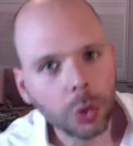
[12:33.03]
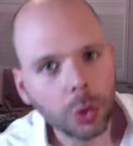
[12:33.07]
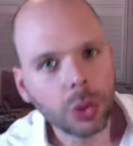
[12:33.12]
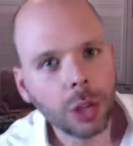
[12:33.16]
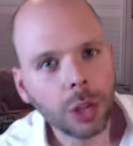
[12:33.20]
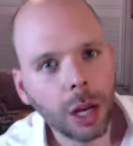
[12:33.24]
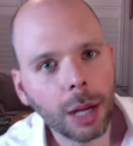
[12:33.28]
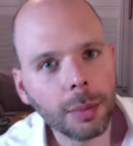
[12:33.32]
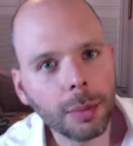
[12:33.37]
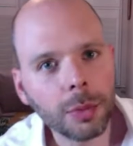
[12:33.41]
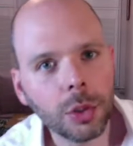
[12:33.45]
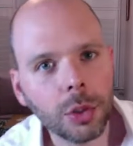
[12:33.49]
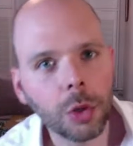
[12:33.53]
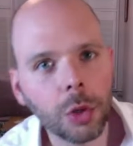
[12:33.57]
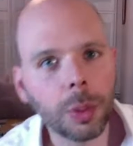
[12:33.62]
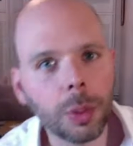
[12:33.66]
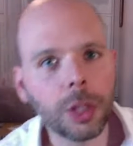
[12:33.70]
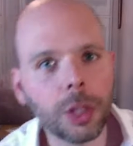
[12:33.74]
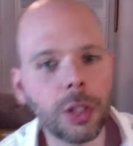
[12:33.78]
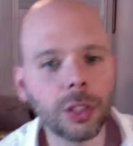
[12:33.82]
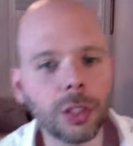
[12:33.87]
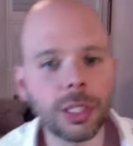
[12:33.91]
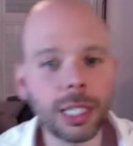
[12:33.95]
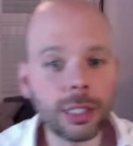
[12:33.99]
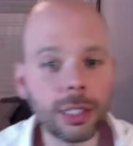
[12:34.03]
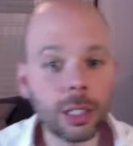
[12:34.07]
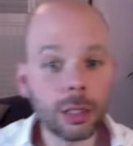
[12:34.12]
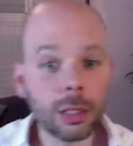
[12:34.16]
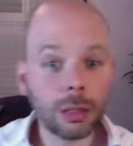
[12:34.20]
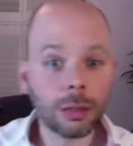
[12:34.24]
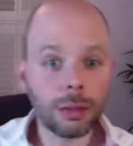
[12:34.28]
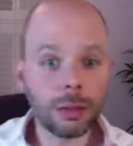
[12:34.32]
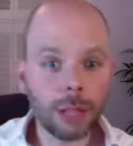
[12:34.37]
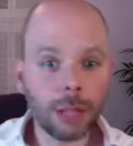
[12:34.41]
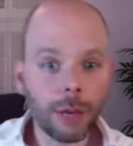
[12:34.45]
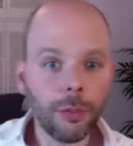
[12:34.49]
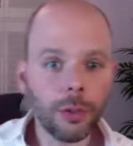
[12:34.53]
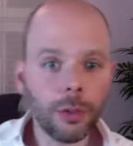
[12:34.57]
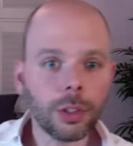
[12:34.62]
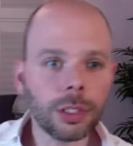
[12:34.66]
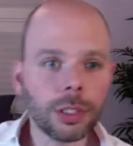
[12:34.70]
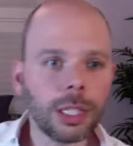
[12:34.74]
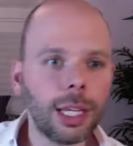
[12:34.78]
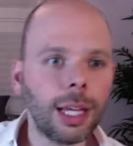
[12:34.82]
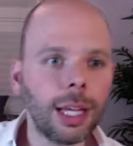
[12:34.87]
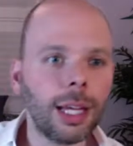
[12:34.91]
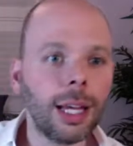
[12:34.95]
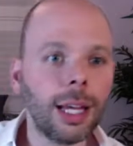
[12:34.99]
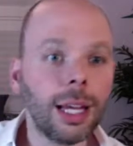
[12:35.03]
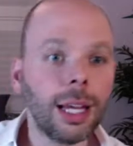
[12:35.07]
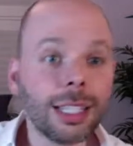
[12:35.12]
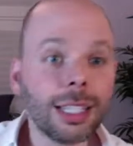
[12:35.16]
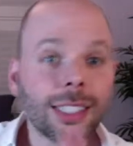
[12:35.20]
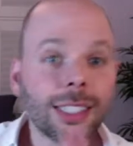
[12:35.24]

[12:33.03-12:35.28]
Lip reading: your time to, because there's a difference here.